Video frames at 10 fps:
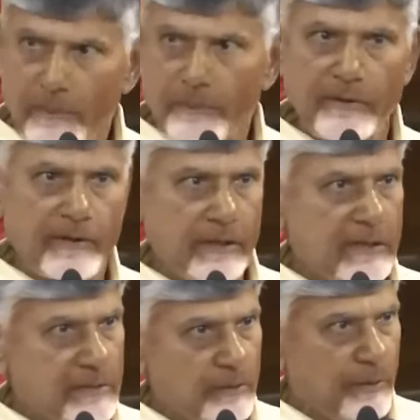happy for
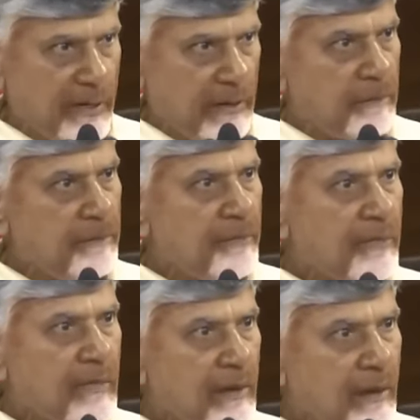this momentum.
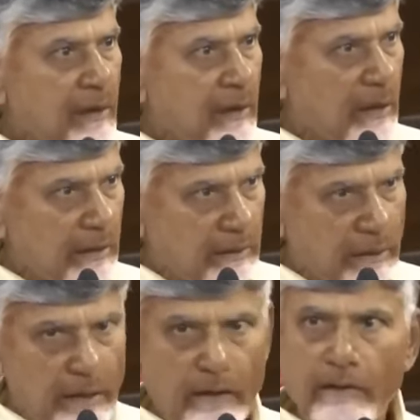I
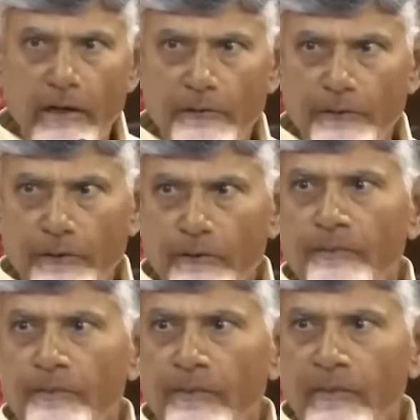thank all of you.
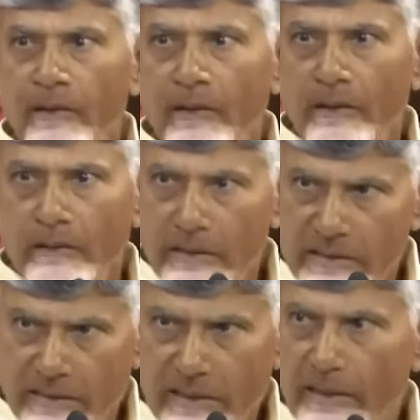
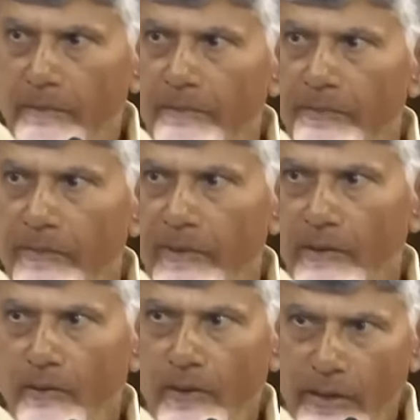This time
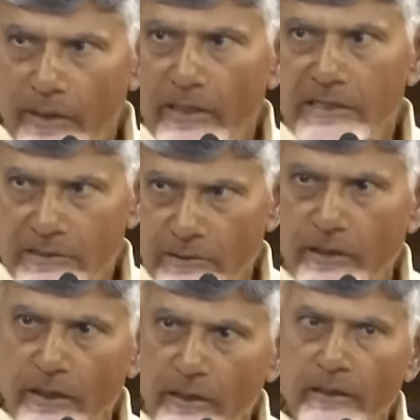we had a
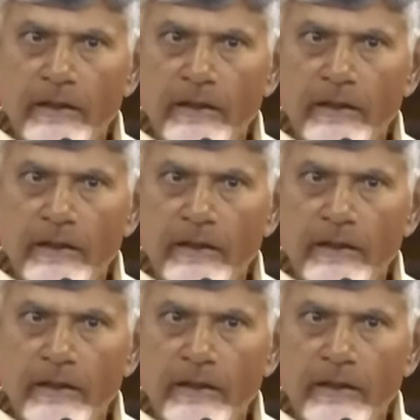historic